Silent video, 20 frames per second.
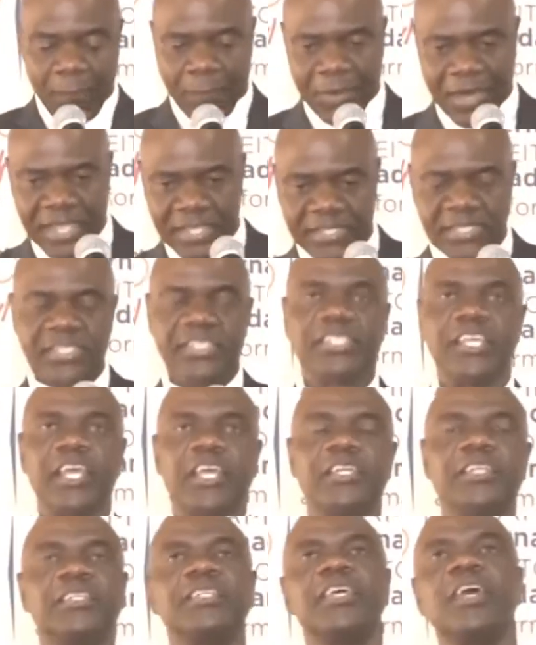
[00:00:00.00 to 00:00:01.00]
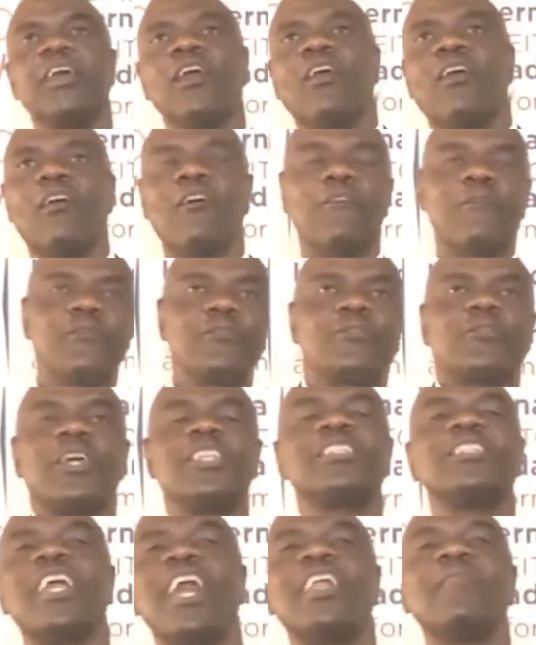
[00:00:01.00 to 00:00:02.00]
a president of
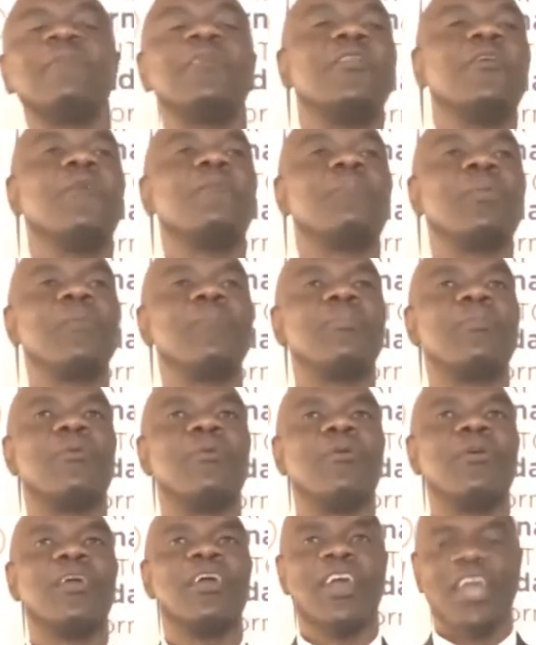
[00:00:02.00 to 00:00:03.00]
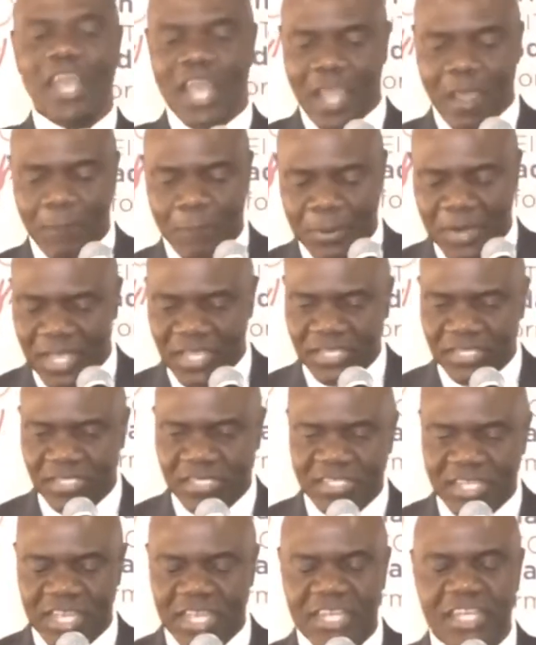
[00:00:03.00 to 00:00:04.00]
29 million people, a
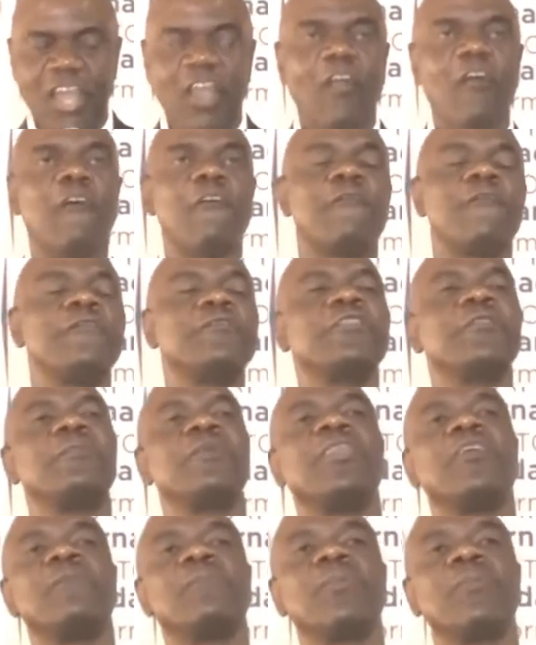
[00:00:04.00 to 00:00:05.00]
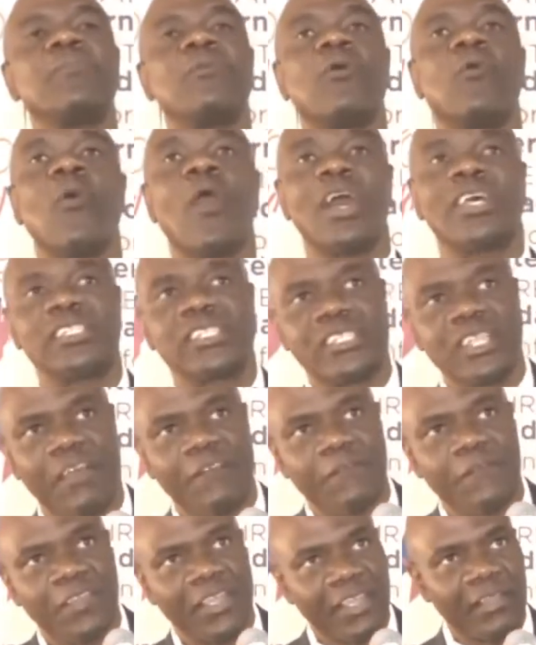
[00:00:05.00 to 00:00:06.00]
president of 50 million people who are
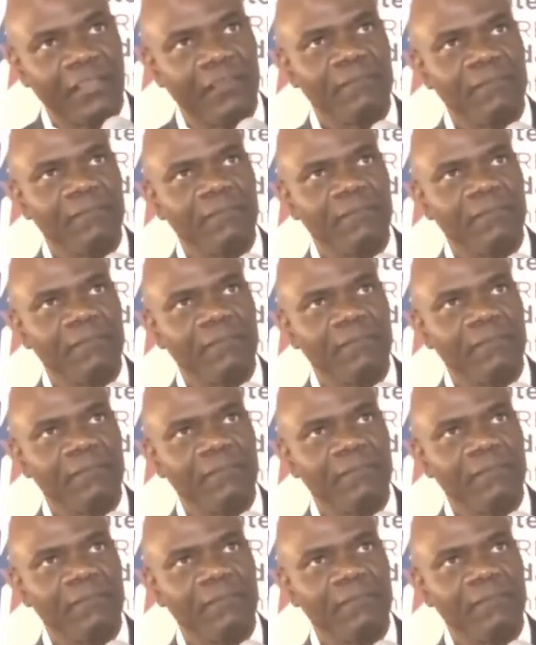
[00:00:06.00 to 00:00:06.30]
starving.